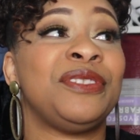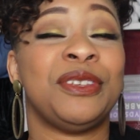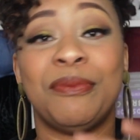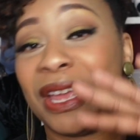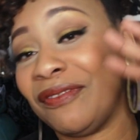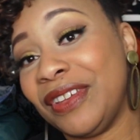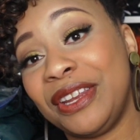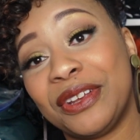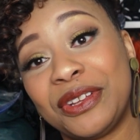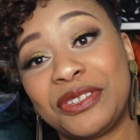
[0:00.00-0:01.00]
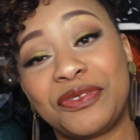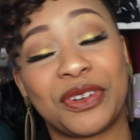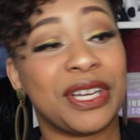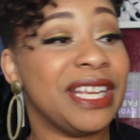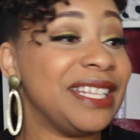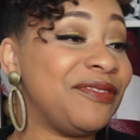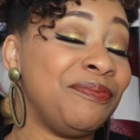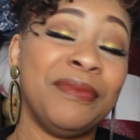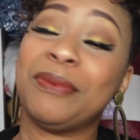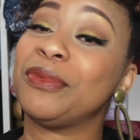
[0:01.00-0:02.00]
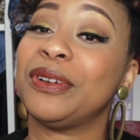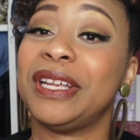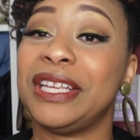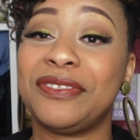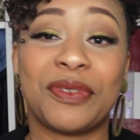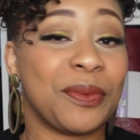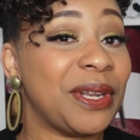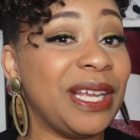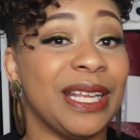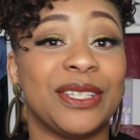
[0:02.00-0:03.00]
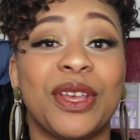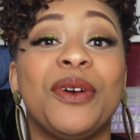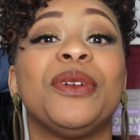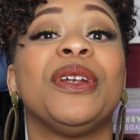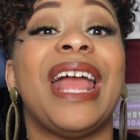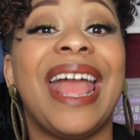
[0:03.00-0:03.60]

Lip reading: to make videos for his memories for when he gets older,